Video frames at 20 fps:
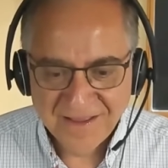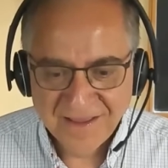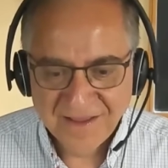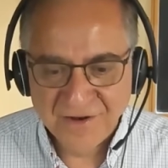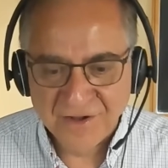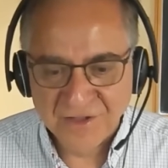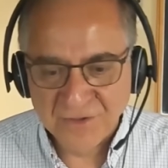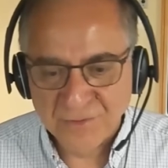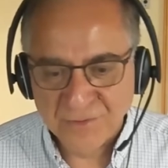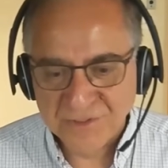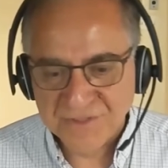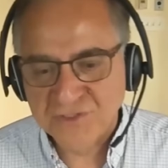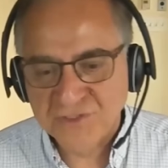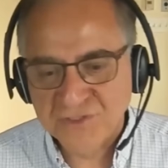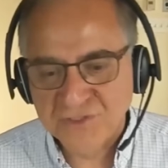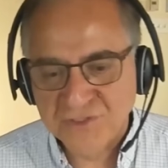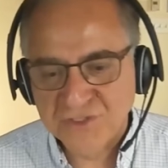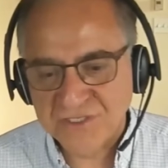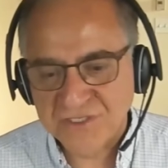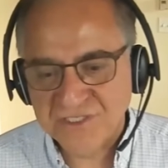In other words, if
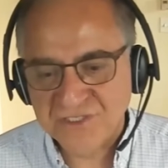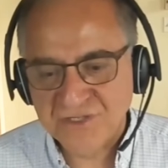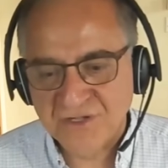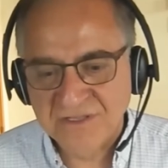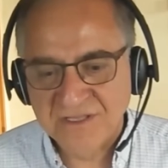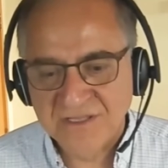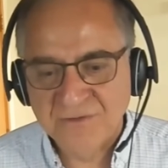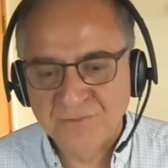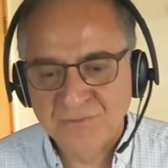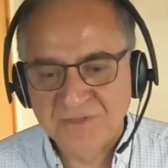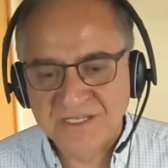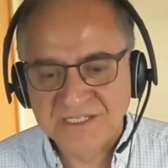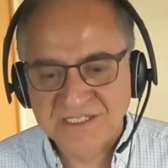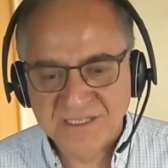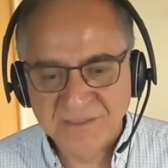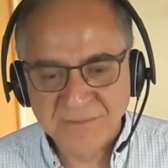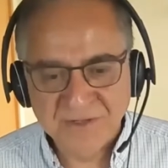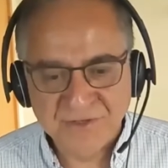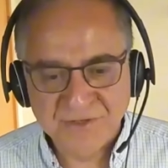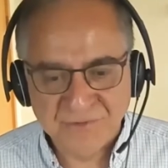you just studied with the
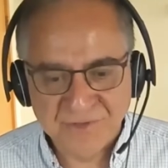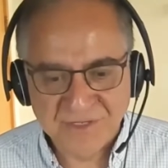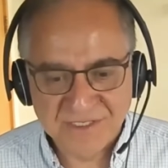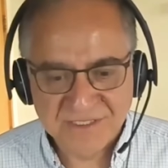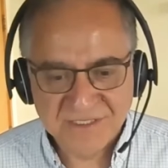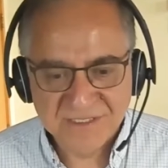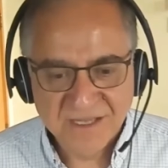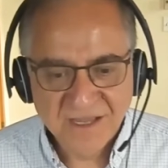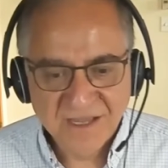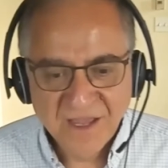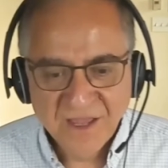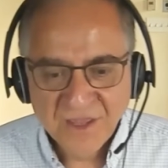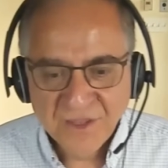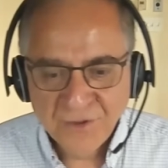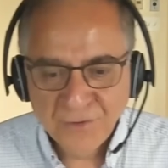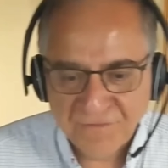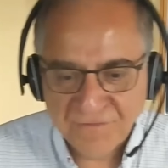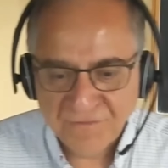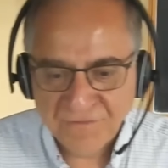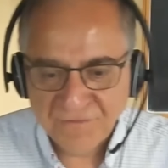symmetries,
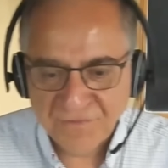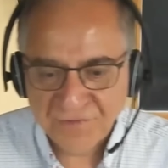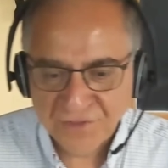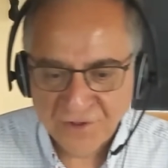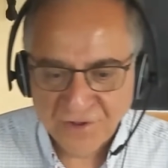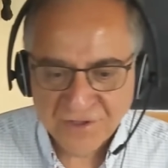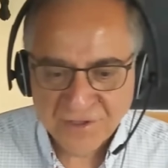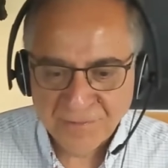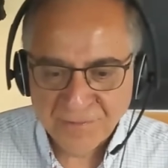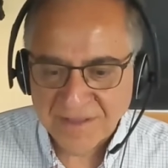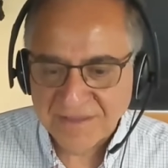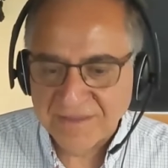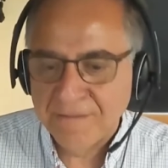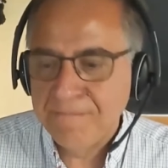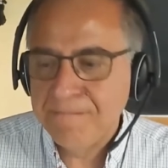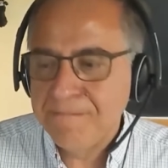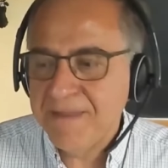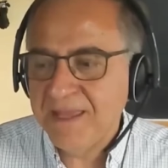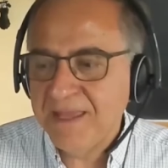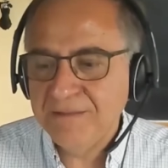you would have thought about
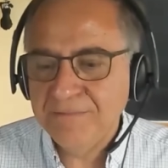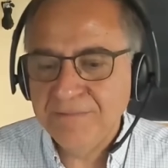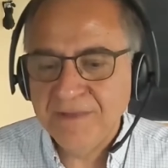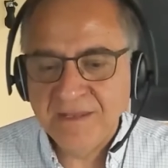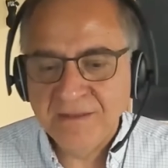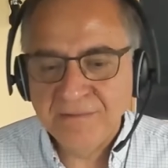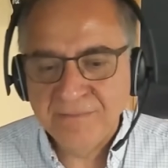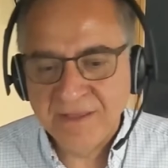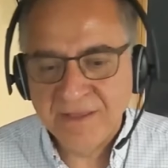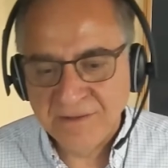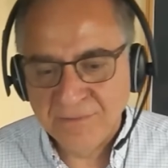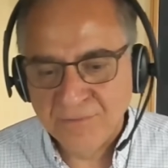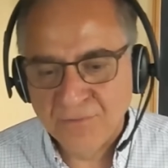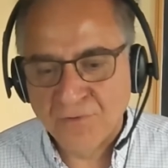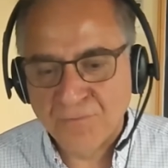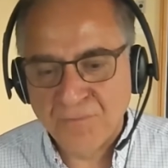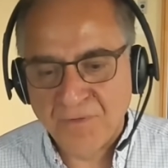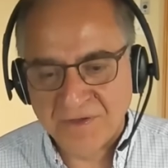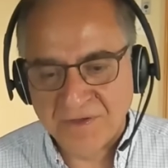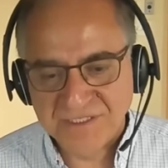the many, many, many
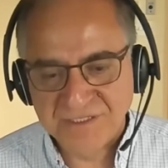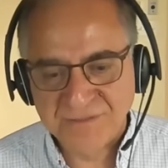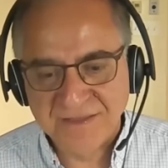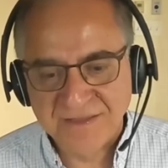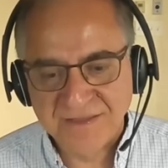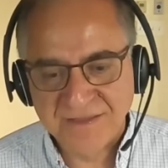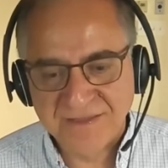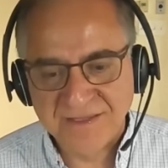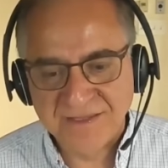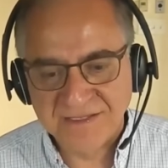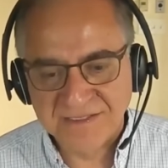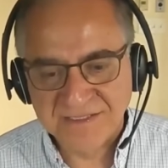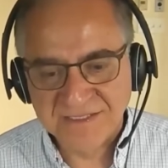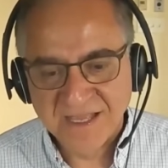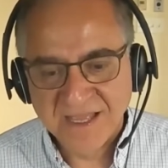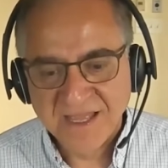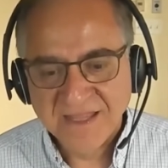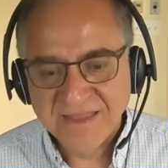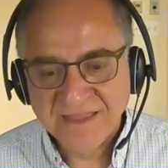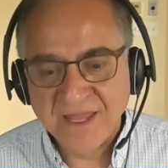more possibilities
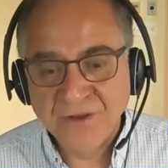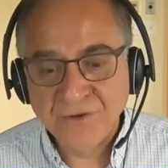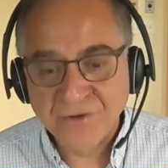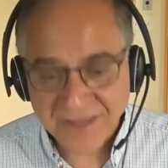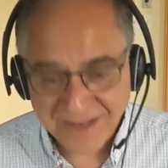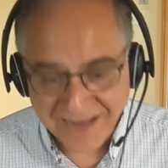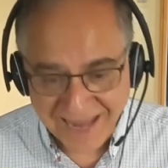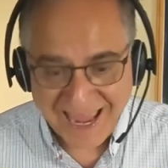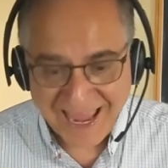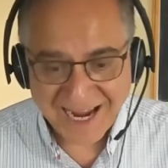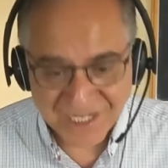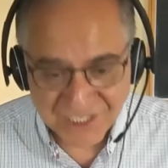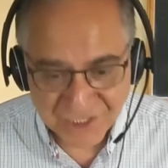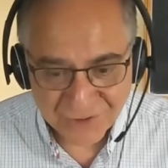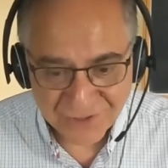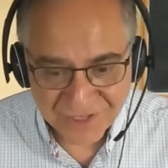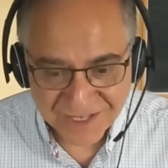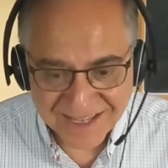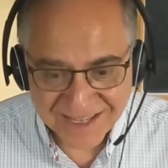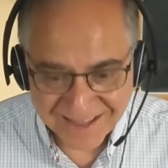than you can
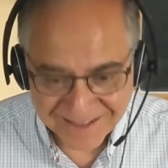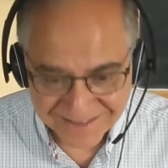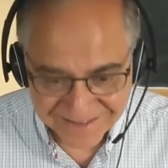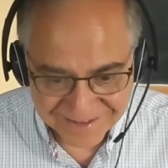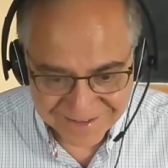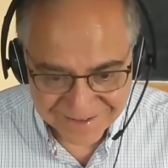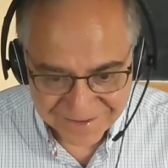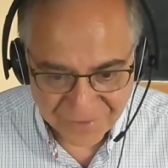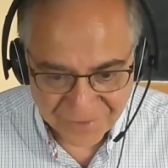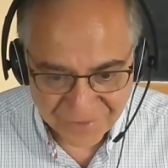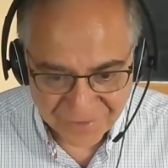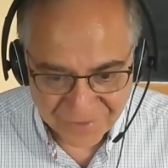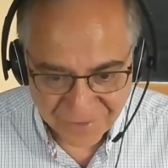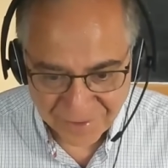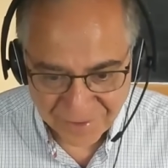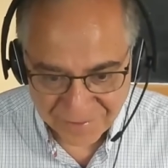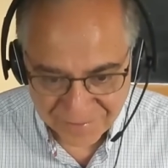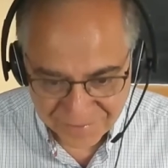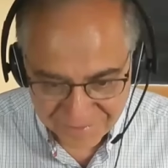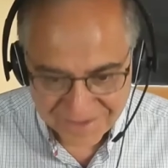actually get
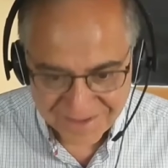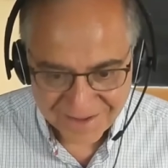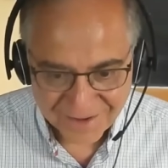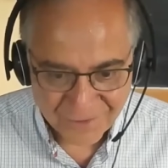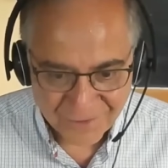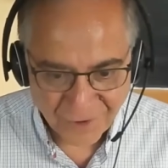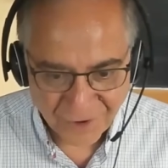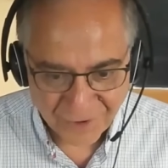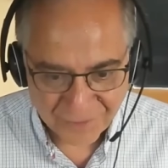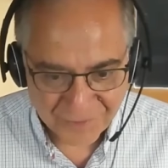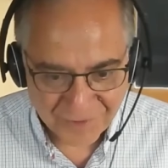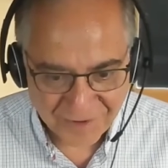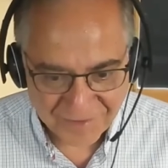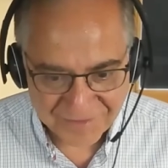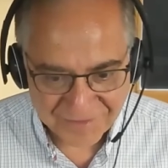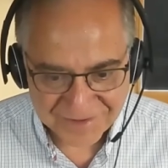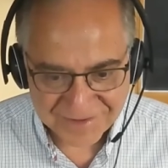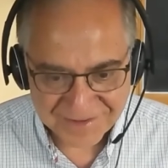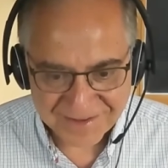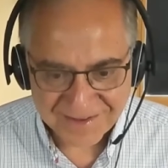from quantum
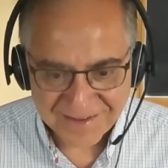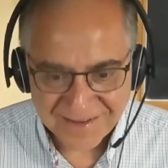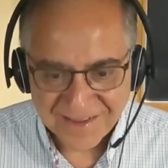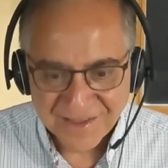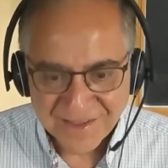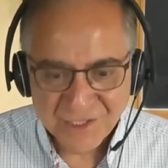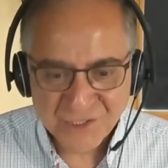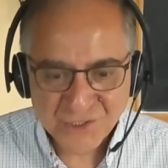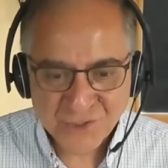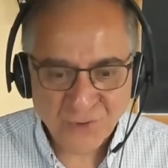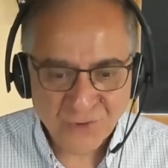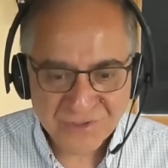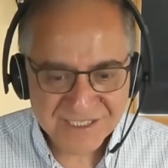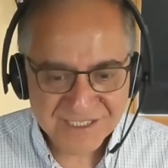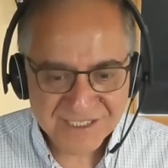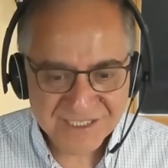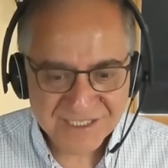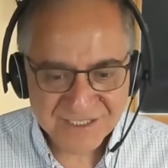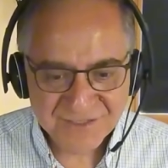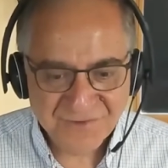gravity. The short
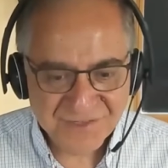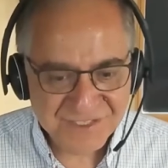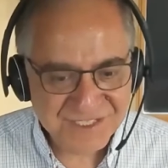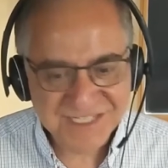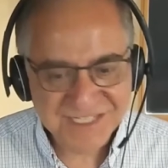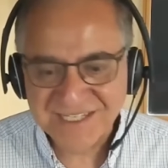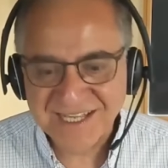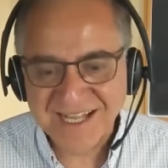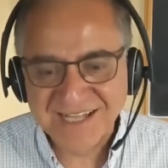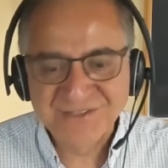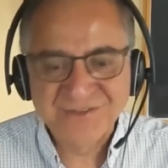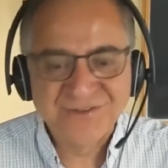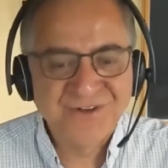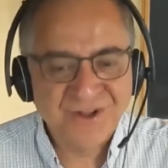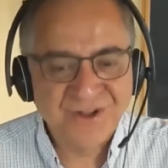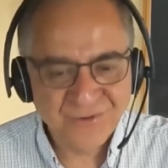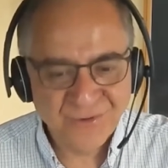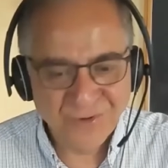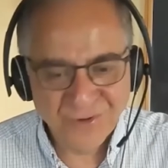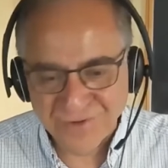distance physics tells you
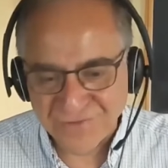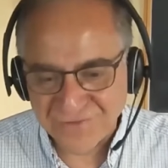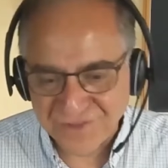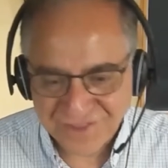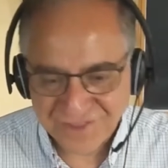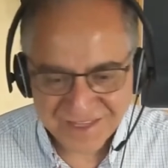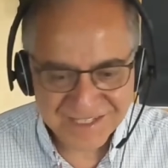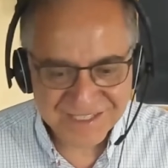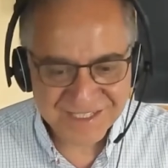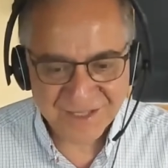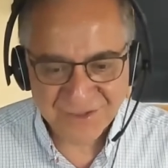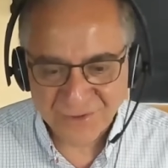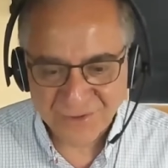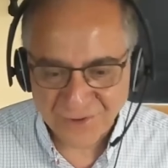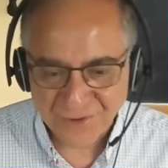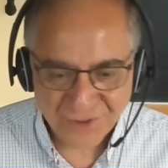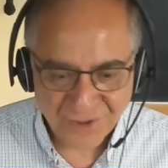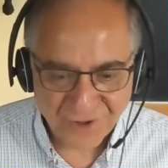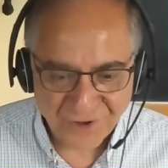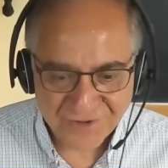not all of the things that
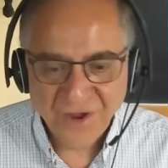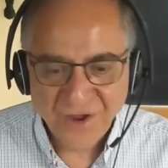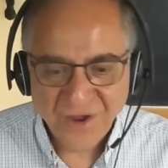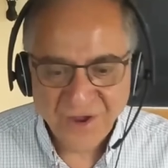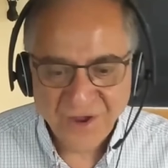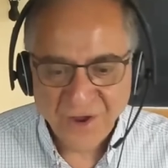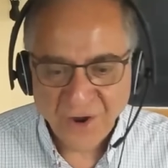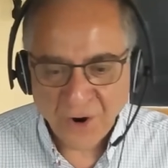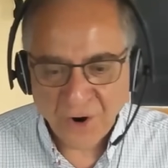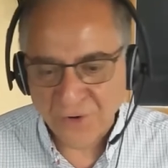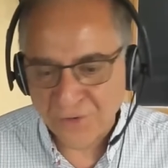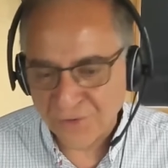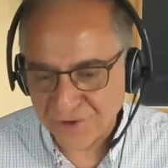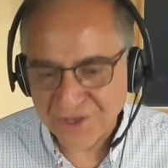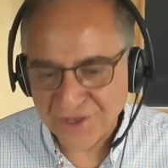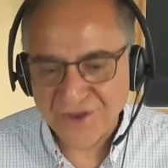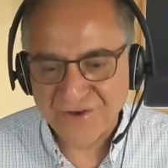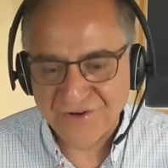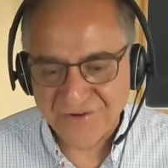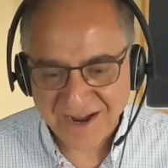you thought are
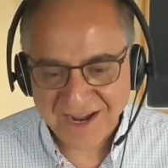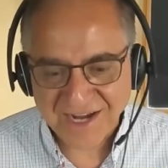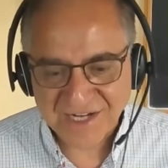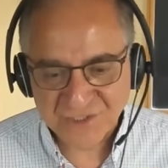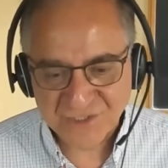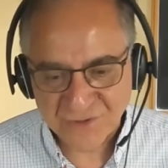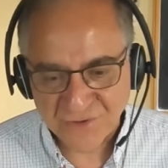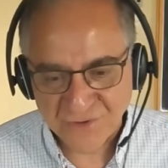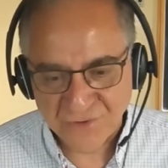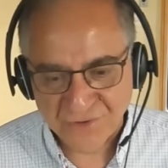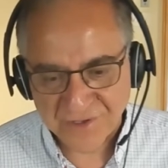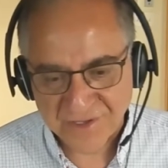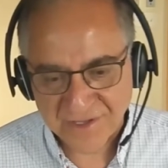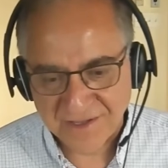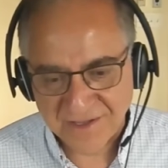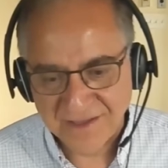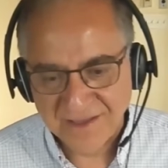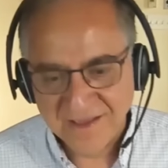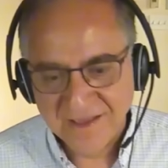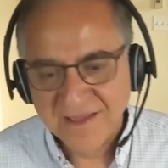okay are actually
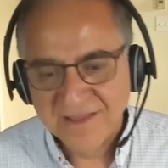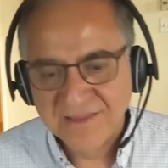okay.